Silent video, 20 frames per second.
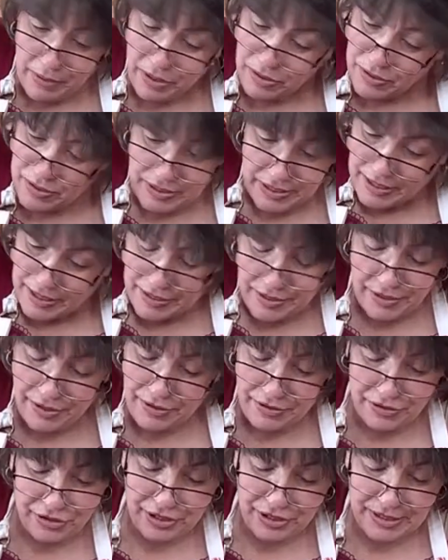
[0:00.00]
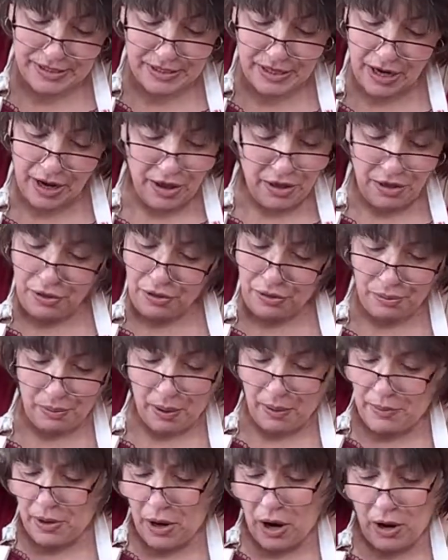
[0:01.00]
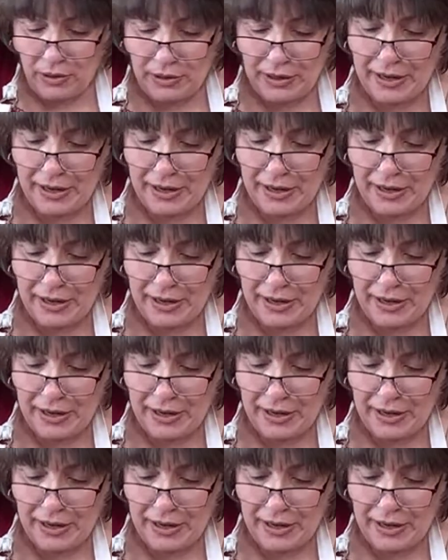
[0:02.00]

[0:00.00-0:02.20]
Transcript: used to do. Just throw it all